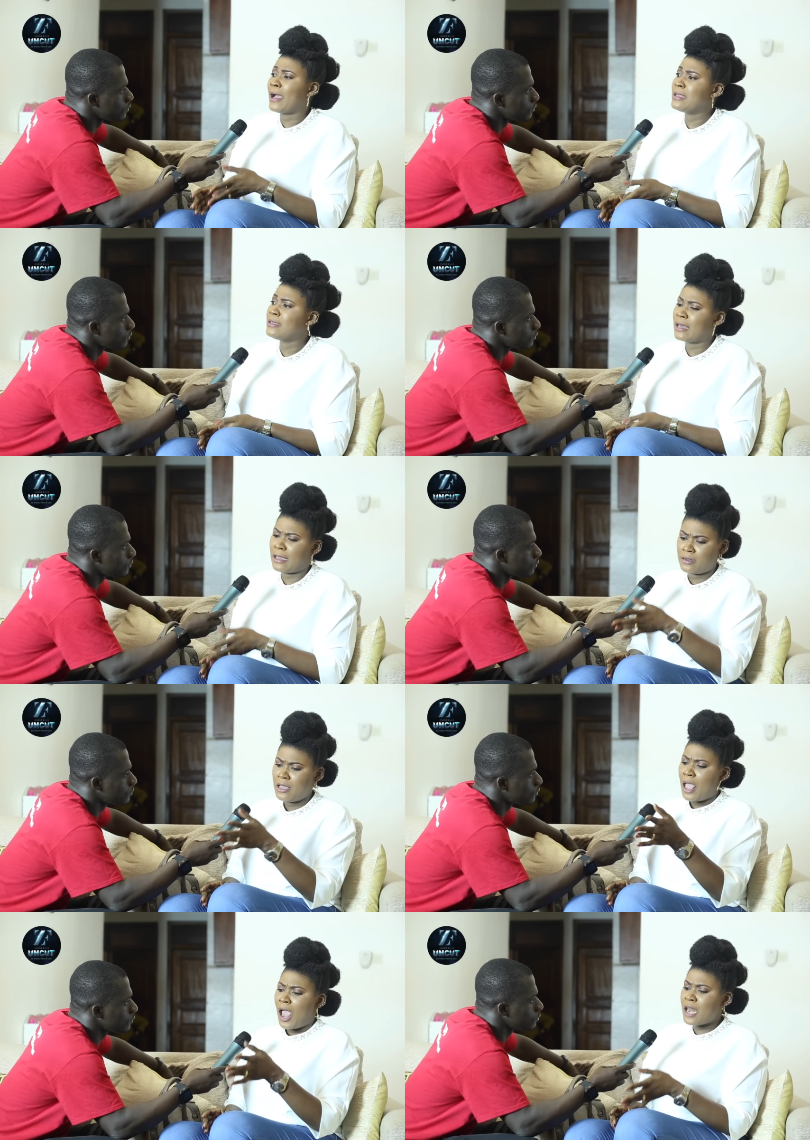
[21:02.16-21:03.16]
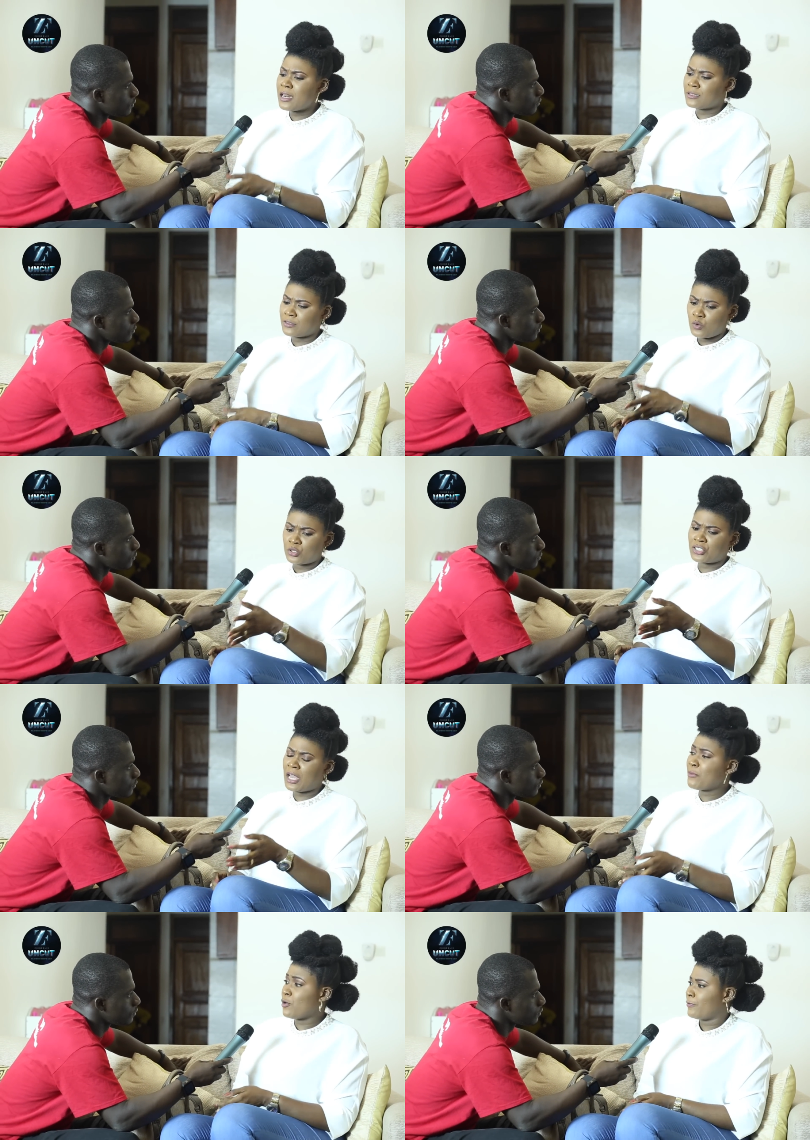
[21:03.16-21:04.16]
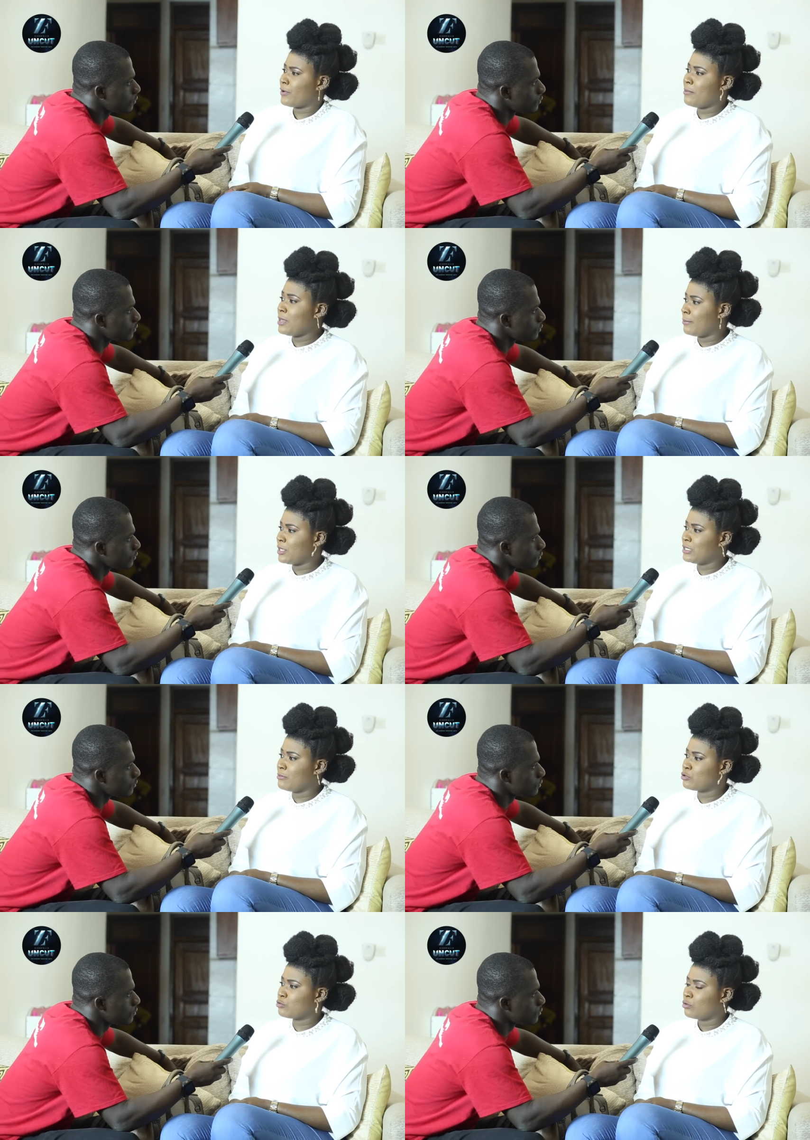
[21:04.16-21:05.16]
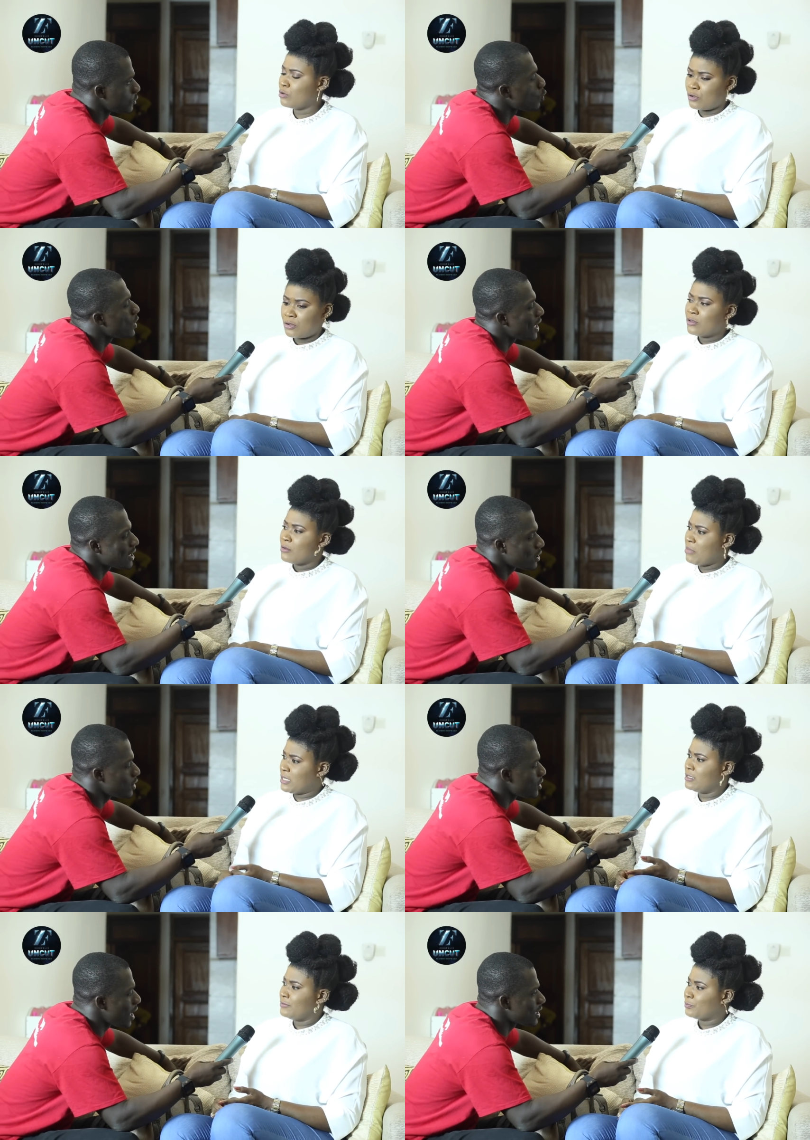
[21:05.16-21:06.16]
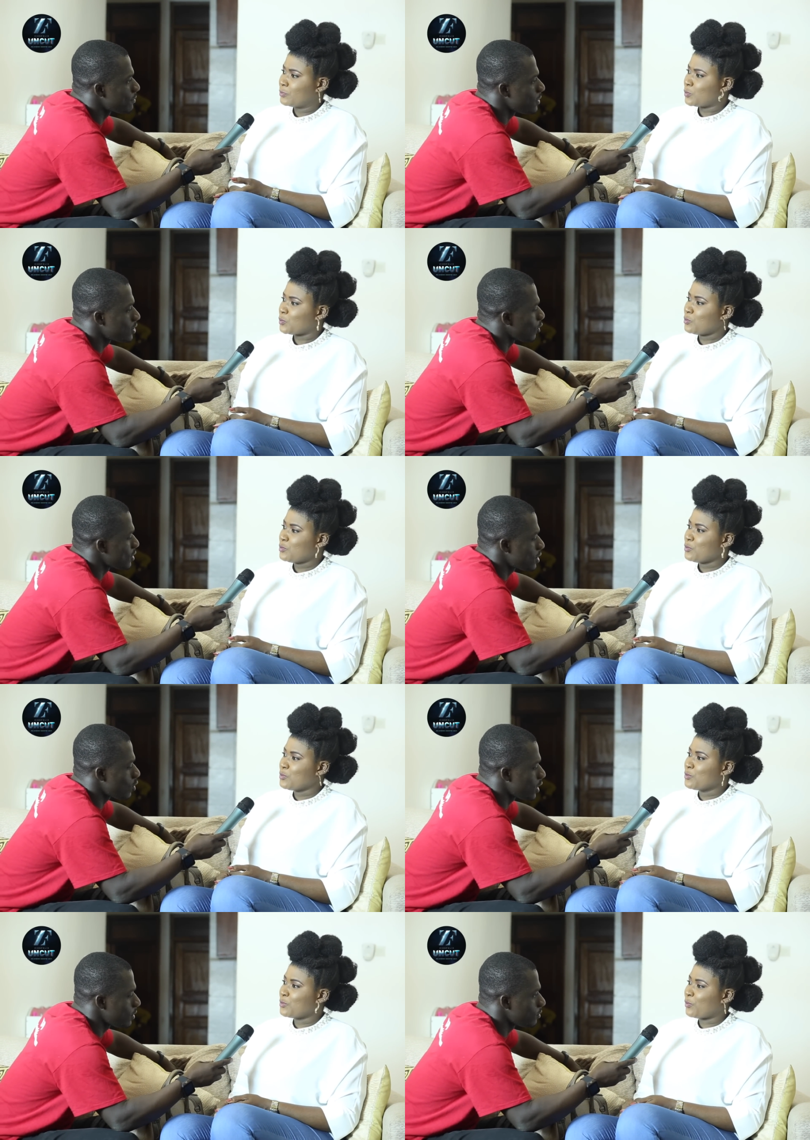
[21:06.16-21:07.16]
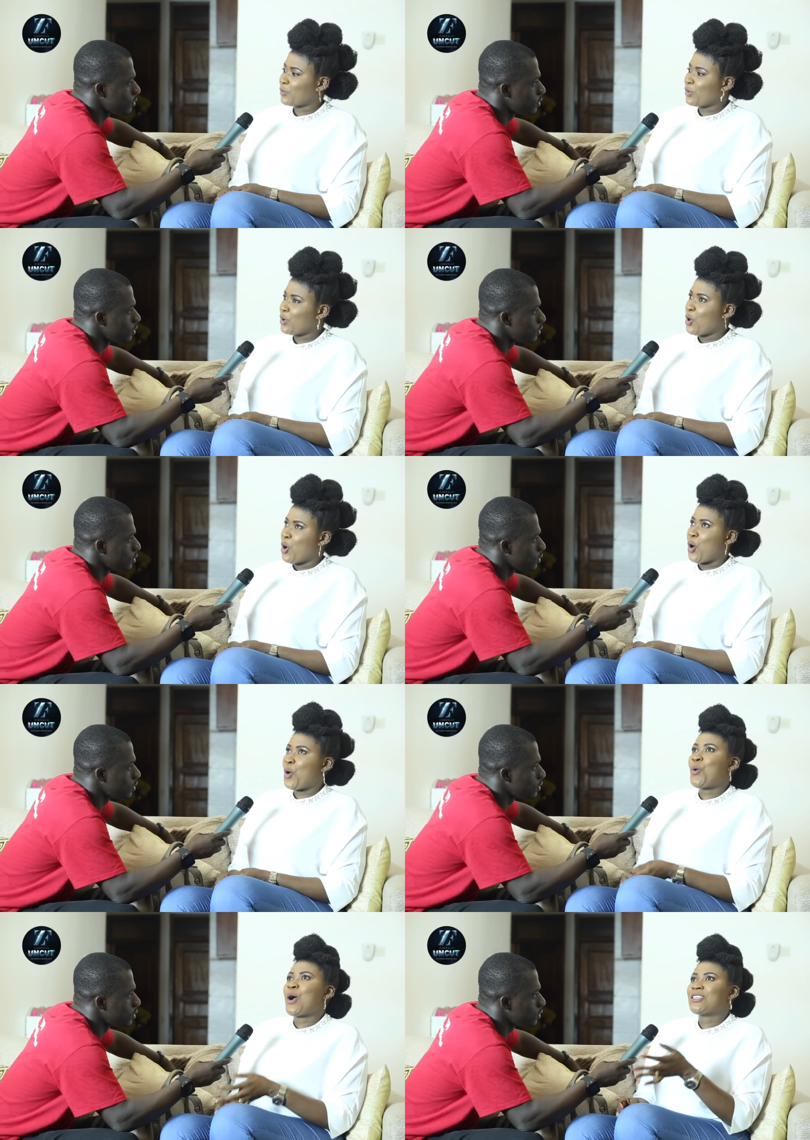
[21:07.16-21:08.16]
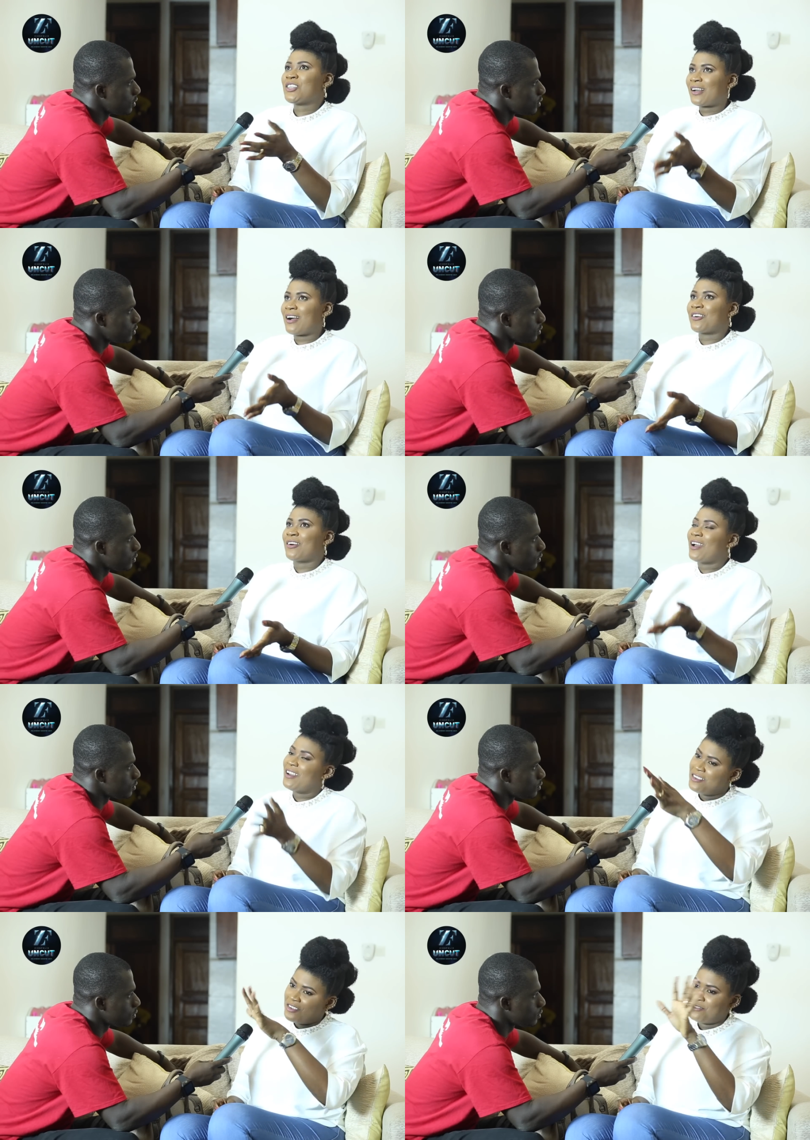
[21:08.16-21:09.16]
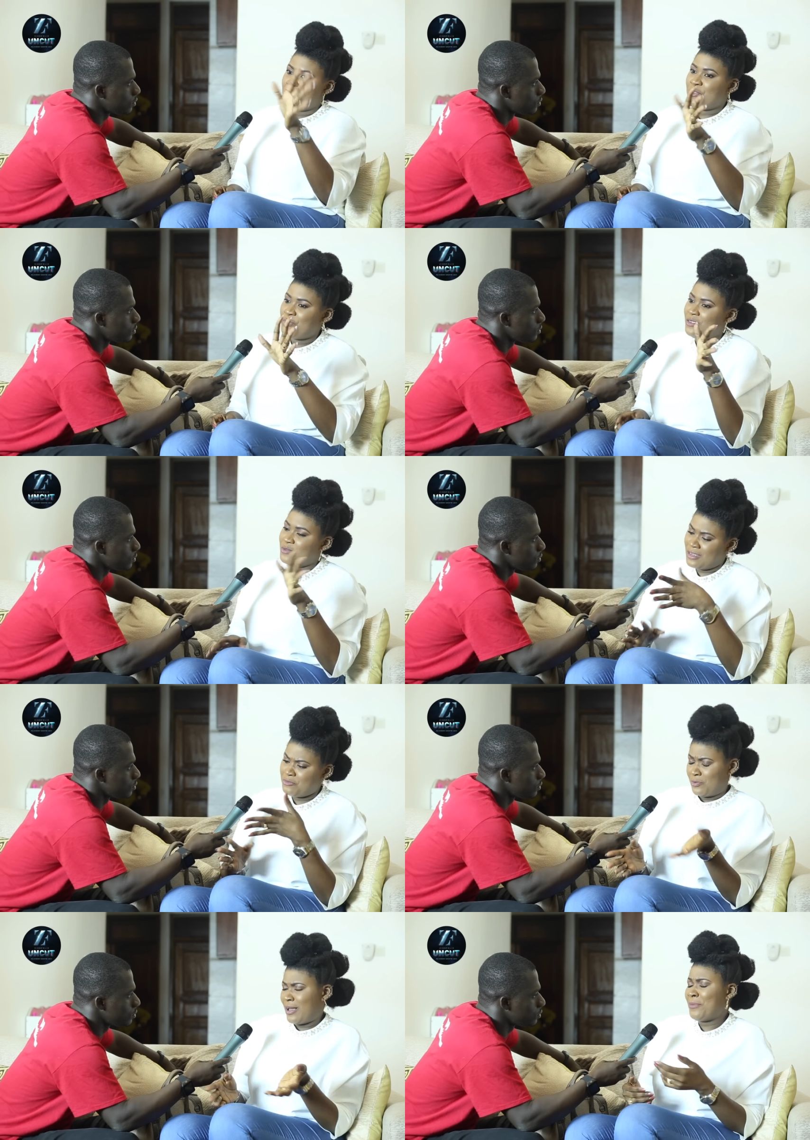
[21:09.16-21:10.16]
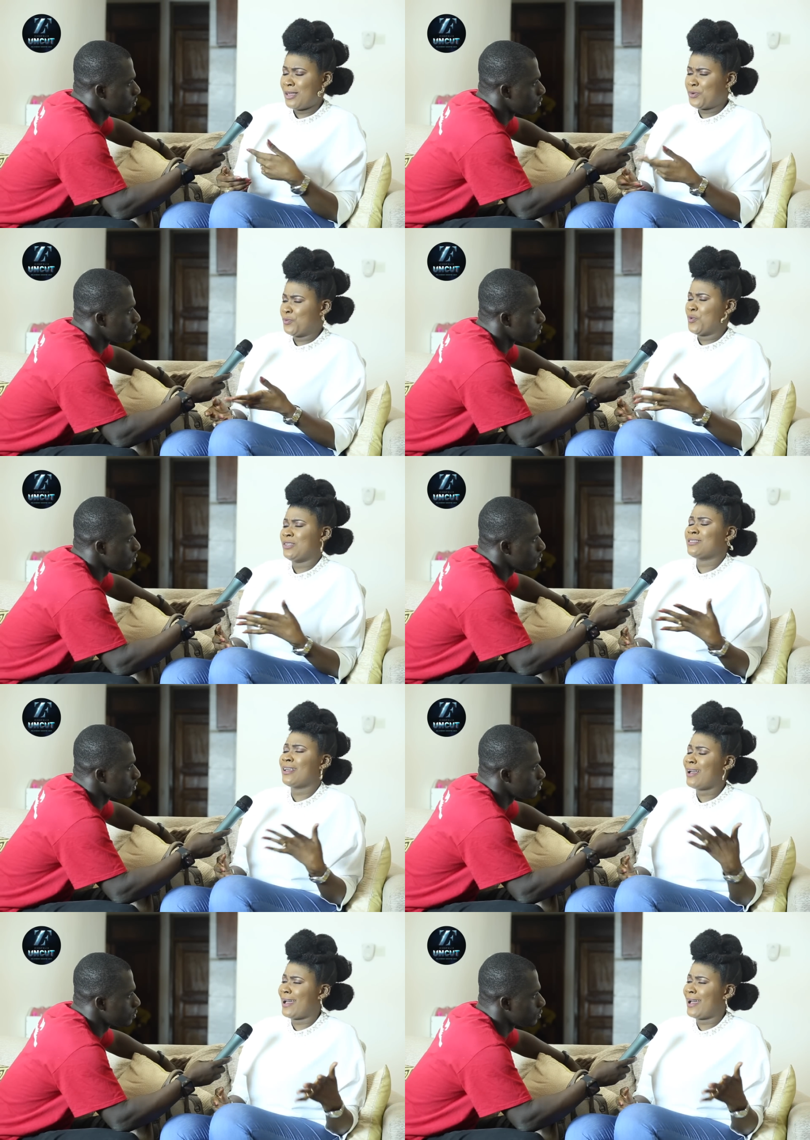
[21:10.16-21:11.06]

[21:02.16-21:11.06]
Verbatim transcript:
Speaker 1: by any man. Ernest, Oshiami or Fremi, I'm a gemeso.
Speaker 2: What last made you guys to meet or saw him?
Speaker 1: Oh, I check a crowd. We say